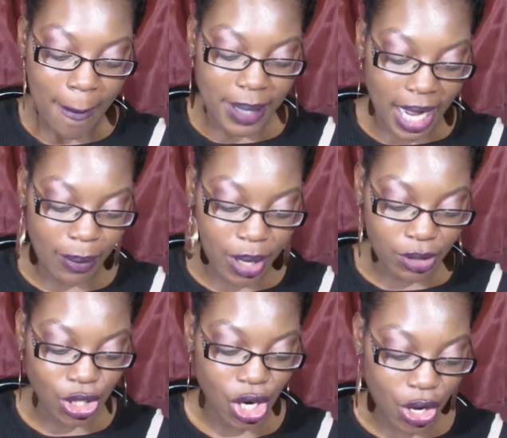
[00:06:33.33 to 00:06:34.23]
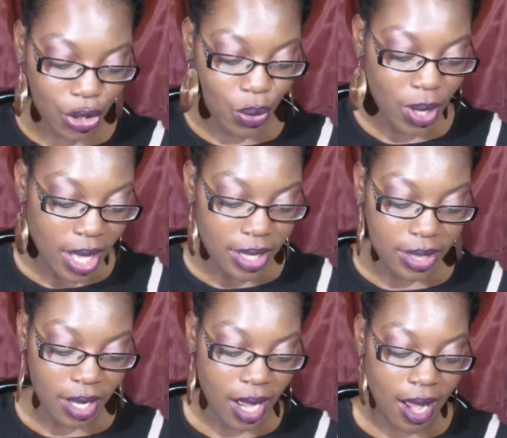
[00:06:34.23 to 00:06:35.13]
But I will show you
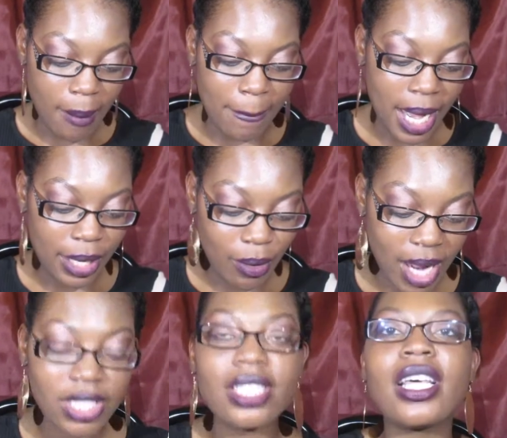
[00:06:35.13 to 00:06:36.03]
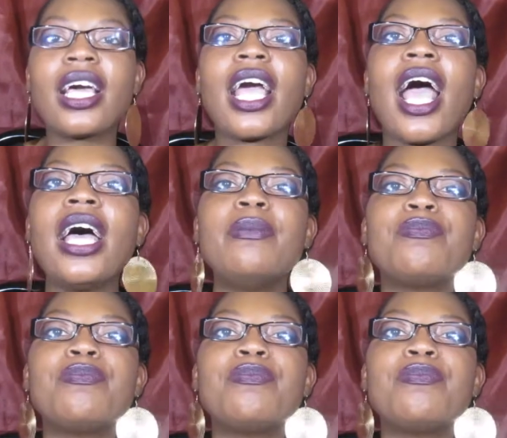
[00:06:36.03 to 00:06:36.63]
the body washes that I got.